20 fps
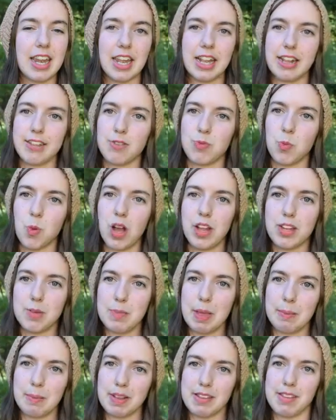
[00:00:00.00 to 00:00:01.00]
I just want to
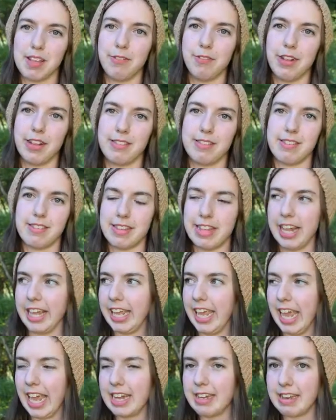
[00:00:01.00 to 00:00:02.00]
make myself just this
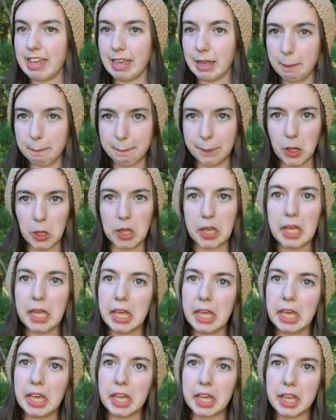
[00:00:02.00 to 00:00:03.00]
gigantic,
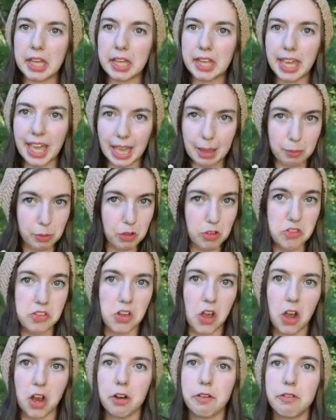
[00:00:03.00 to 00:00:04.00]
bulky, cabled
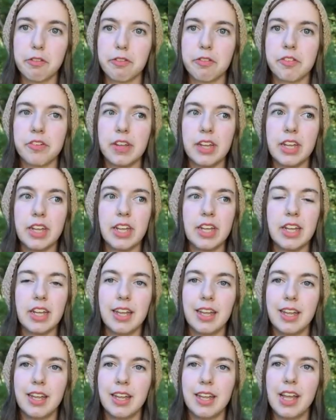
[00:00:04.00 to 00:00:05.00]
scarf.
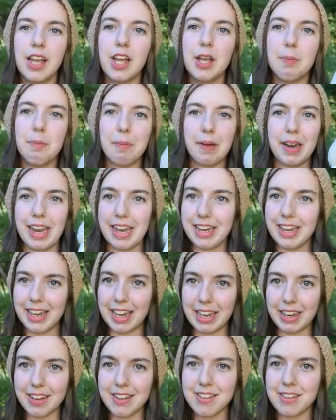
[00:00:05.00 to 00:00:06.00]
But I
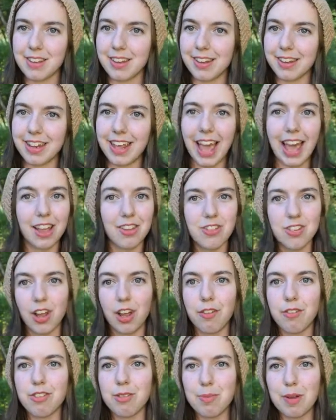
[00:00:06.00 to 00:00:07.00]
need to cast
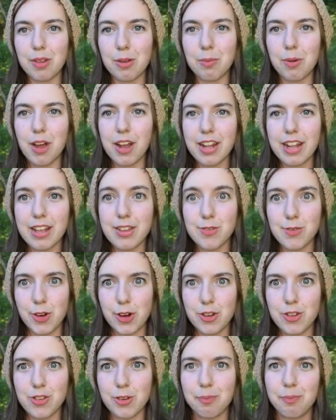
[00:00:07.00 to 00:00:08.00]
off some other projects
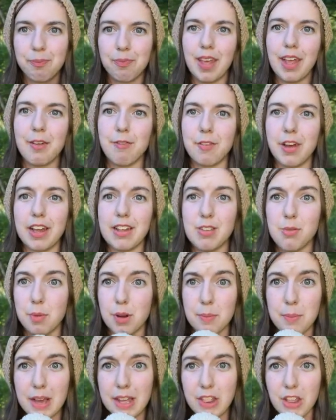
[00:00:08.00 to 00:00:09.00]
first and find
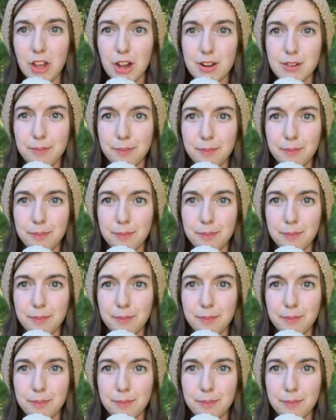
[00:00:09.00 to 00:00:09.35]
somewhere to buy them.